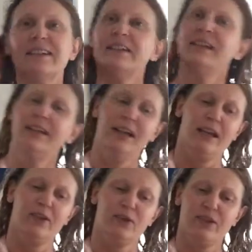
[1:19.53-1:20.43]
Yeah,
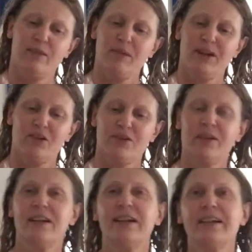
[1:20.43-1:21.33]
and also make sure
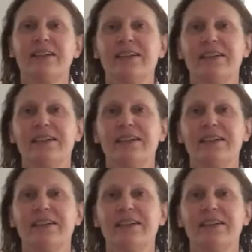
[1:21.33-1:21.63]
that I